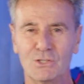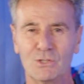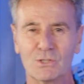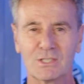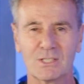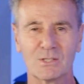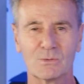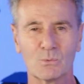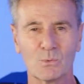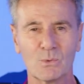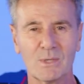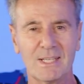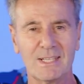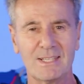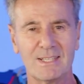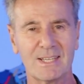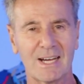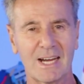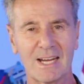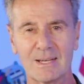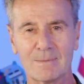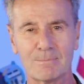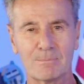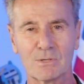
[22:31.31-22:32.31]
You can read
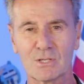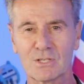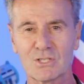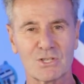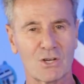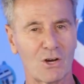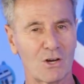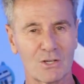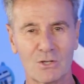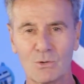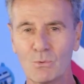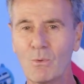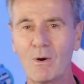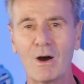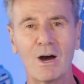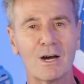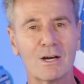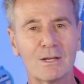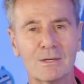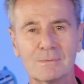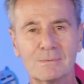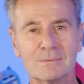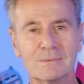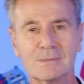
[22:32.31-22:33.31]
diet books all you
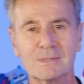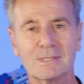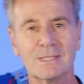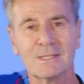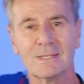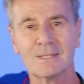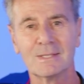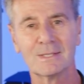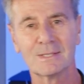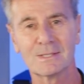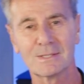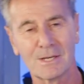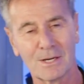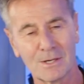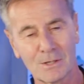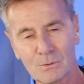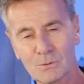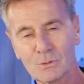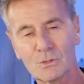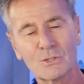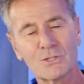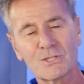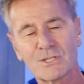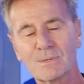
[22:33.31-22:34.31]
want. Got to
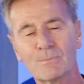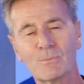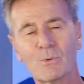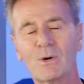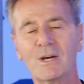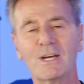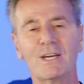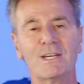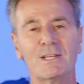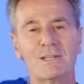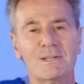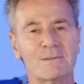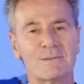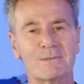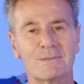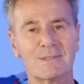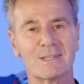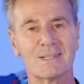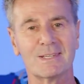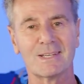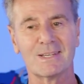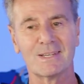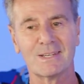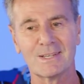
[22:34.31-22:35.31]
lose some weight.
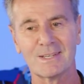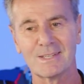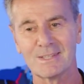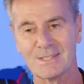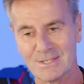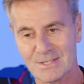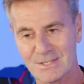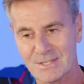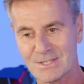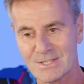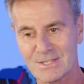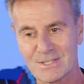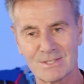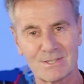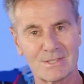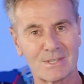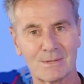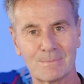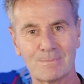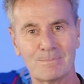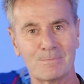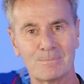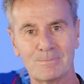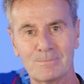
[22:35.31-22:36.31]
This is
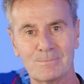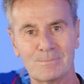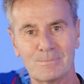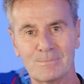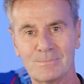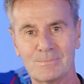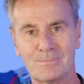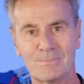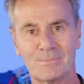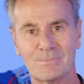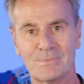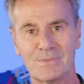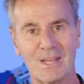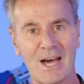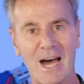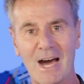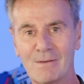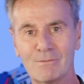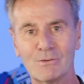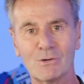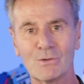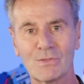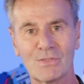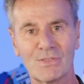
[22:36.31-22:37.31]
the
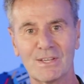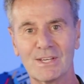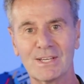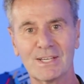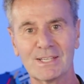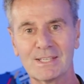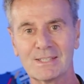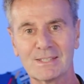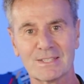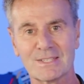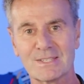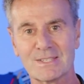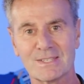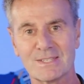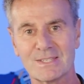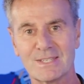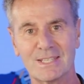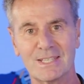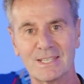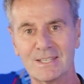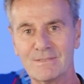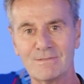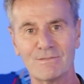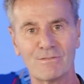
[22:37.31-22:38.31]
novel thing. This is
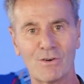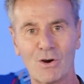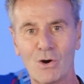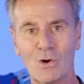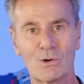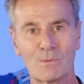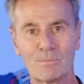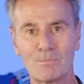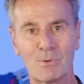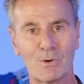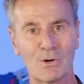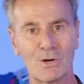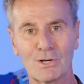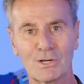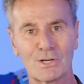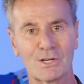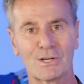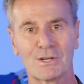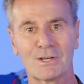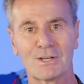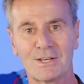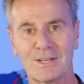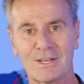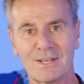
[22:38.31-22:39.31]
the in vogue
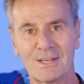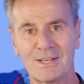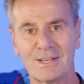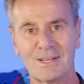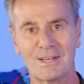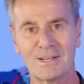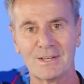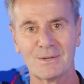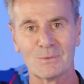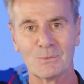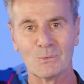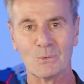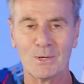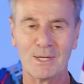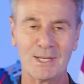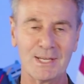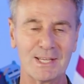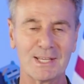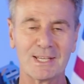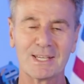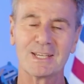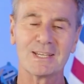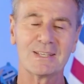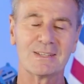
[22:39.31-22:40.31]
book.
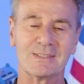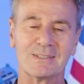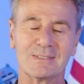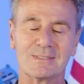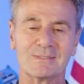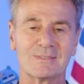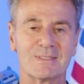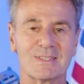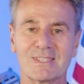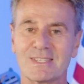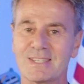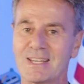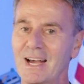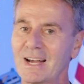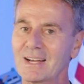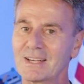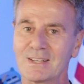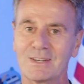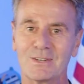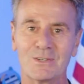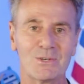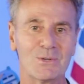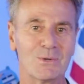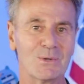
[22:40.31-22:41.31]
Reading it, it's not
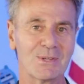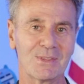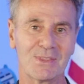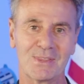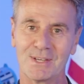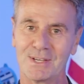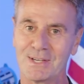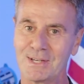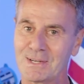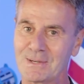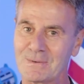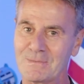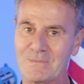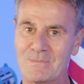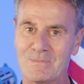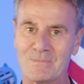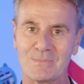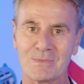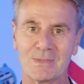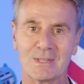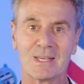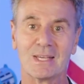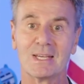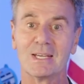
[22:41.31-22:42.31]
going to do a thing
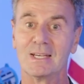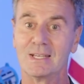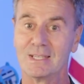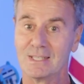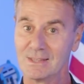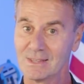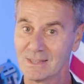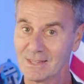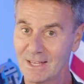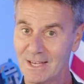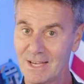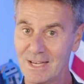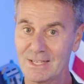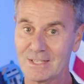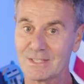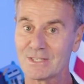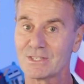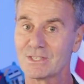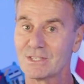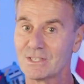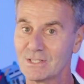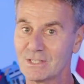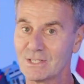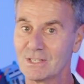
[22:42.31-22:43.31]

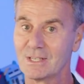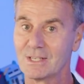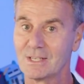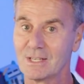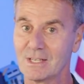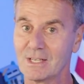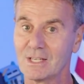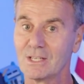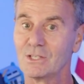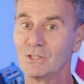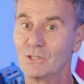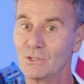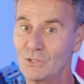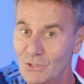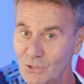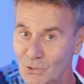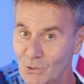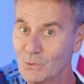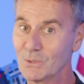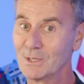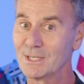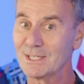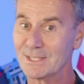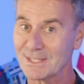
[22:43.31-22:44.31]
unless you
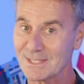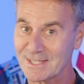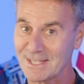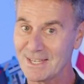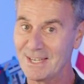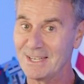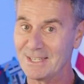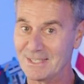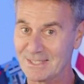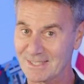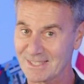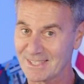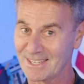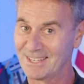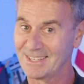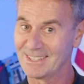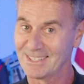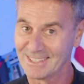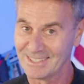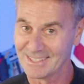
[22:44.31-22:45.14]
do what it says.